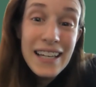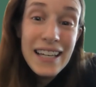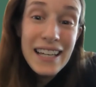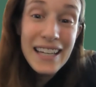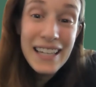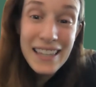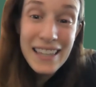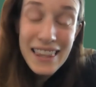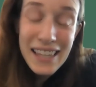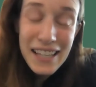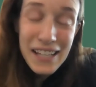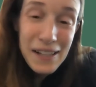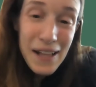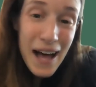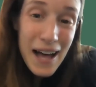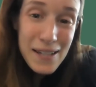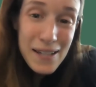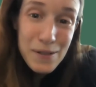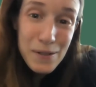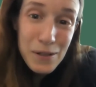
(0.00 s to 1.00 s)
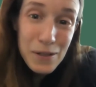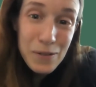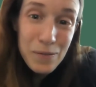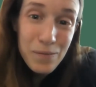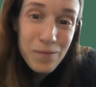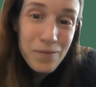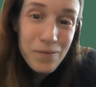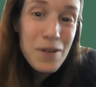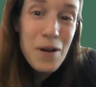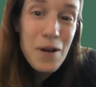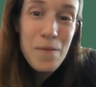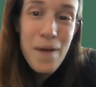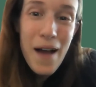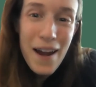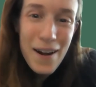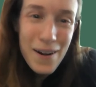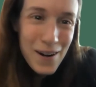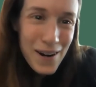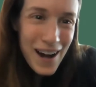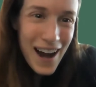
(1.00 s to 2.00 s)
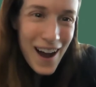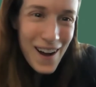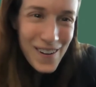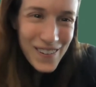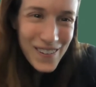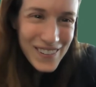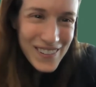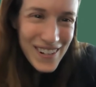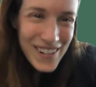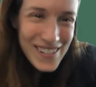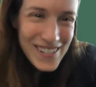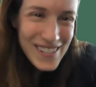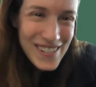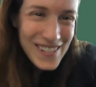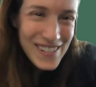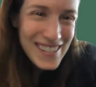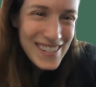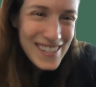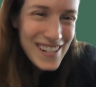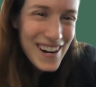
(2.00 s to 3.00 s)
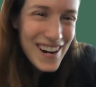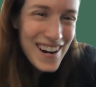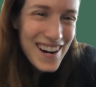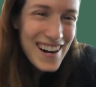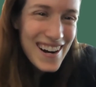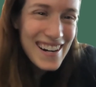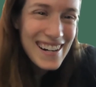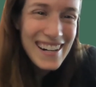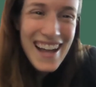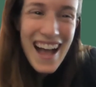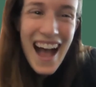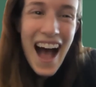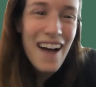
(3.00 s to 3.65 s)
in the classroom, no matter how old our students are.